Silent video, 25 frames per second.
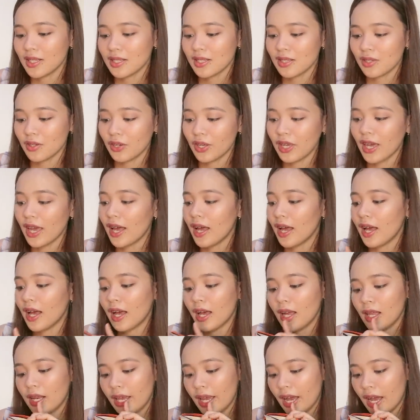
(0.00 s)
So,
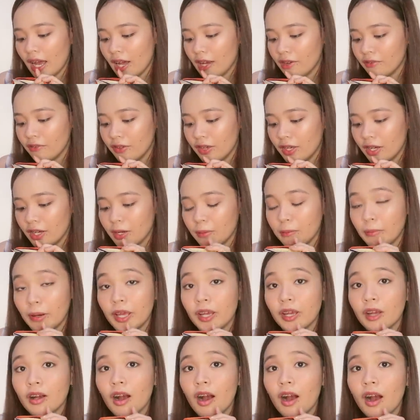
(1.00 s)
yan. I have here
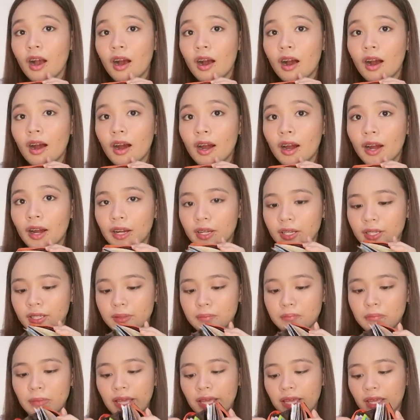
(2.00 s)
my card,
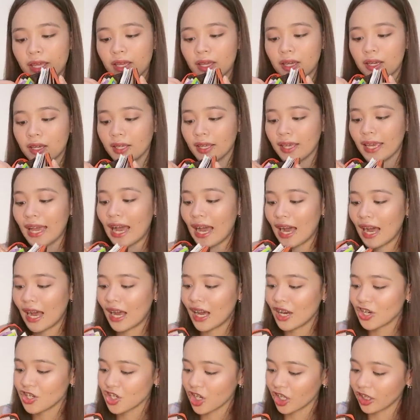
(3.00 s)
my
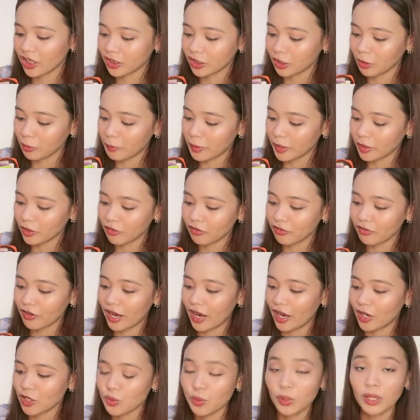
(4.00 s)
cash, a little bit of
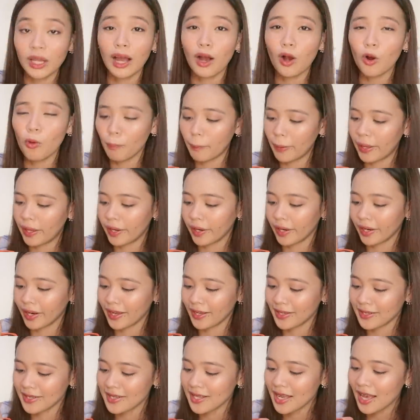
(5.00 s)
cash. Wala akong pera,
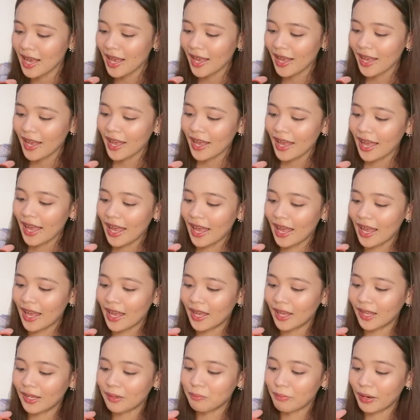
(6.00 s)
guys.
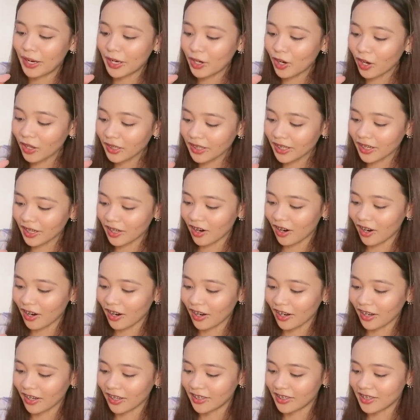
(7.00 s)
And my calling
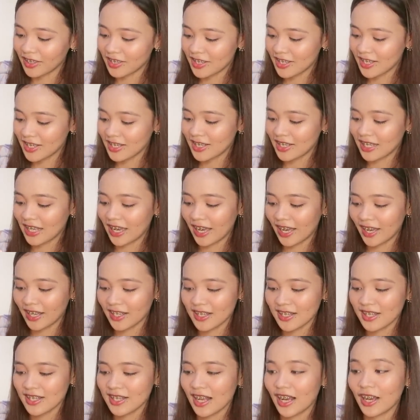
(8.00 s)
cards.
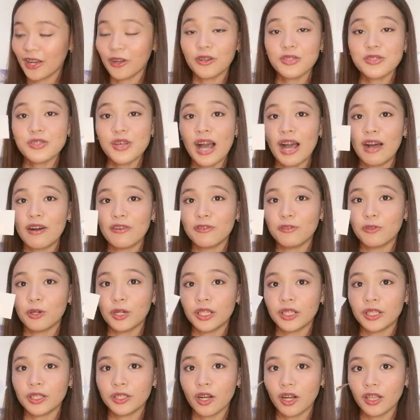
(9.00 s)
Yes. I also have
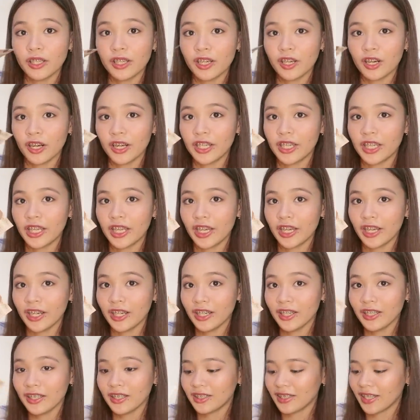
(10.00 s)
one calling card
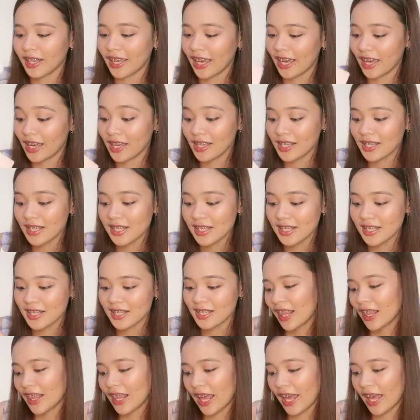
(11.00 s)
here in
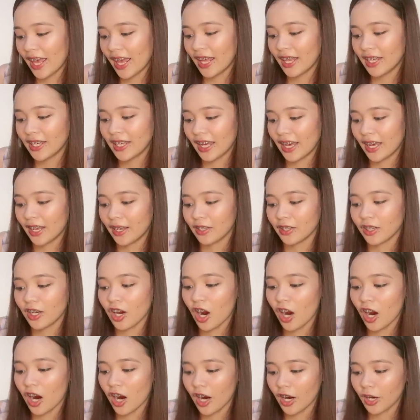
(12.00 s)
case. Then, yan.
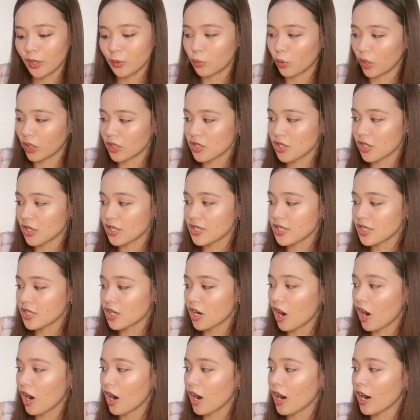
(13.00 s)
Card. Watson's
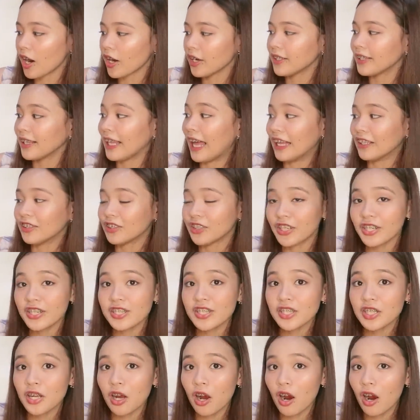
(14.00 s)
card.
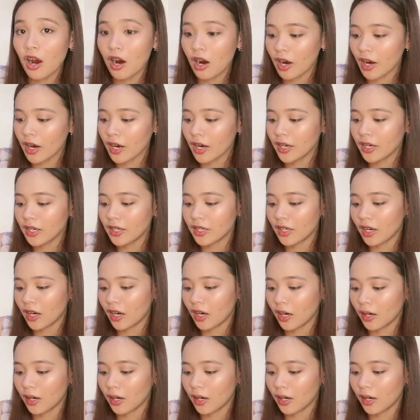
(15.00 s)
Lander's card.